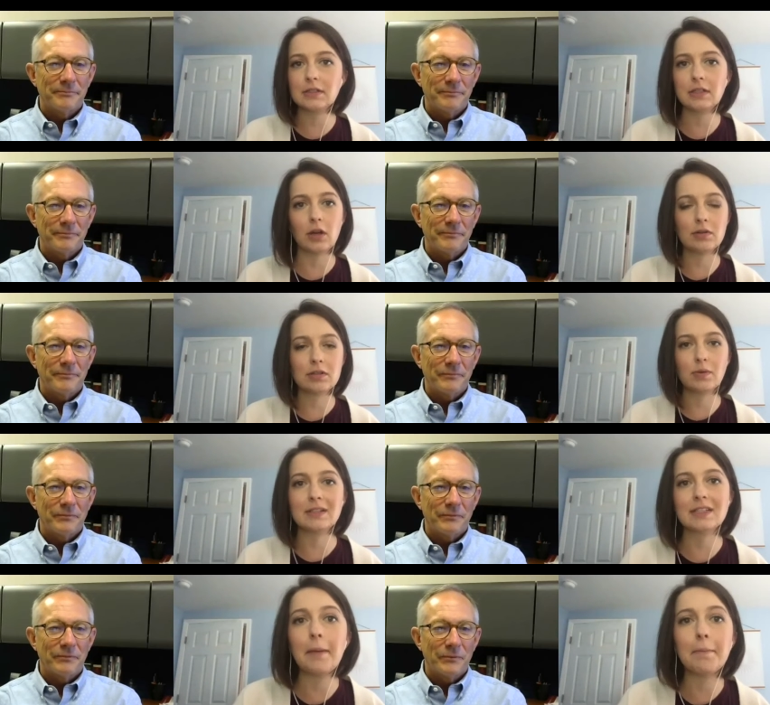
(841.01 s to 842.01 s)
Speaker 1: you know it's what
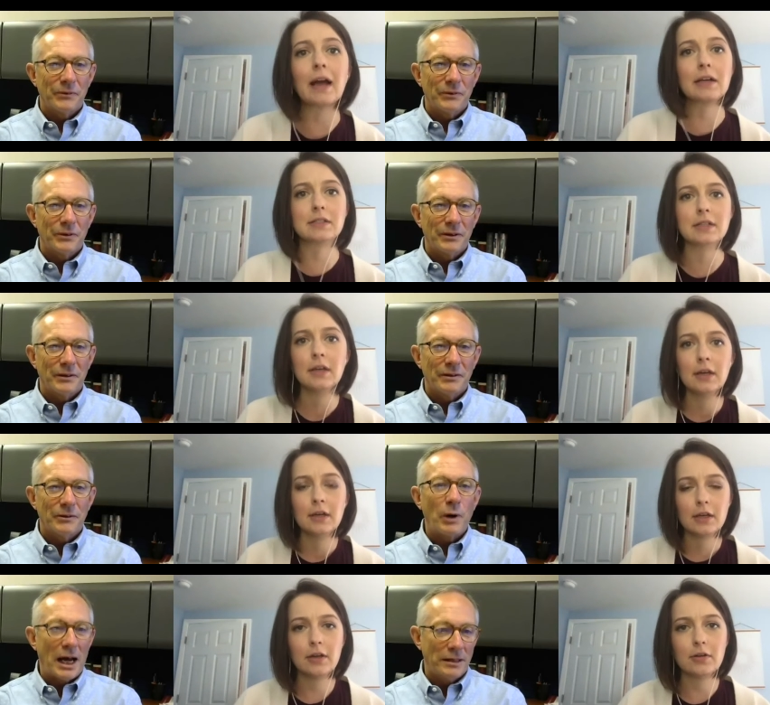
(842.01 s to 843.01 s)
ten bucks.
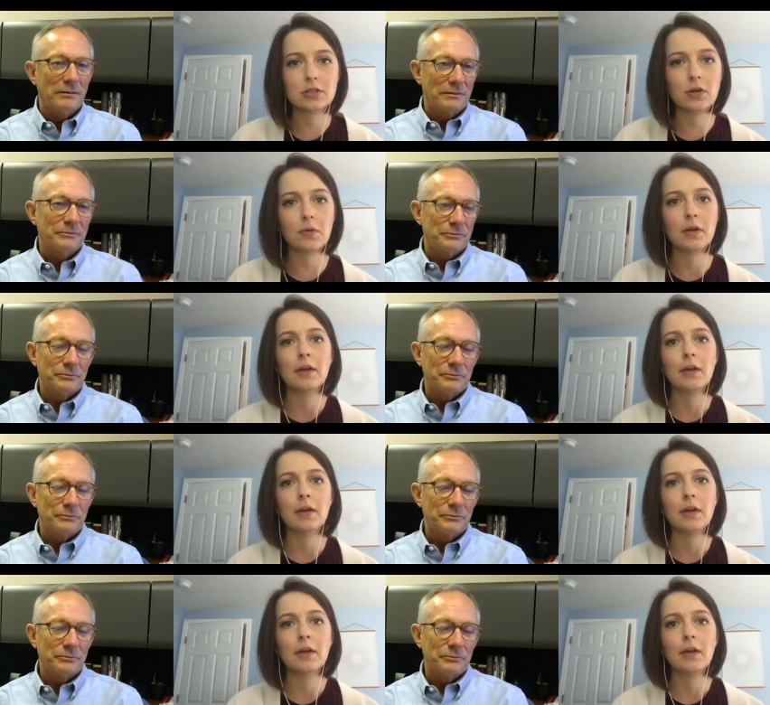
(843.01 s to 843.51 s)
Right. You know, so